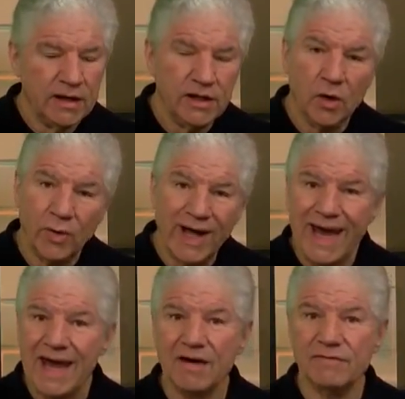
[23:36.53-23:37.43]
you don't want to
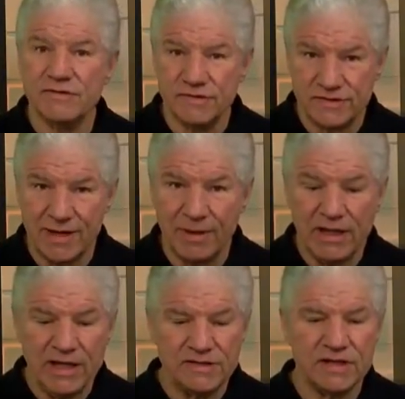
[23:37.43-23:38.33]
have a systemic
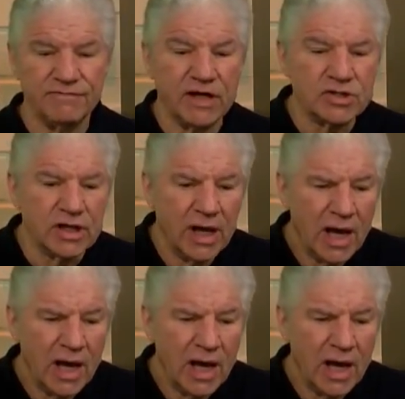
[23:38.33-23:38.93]
yeast infection.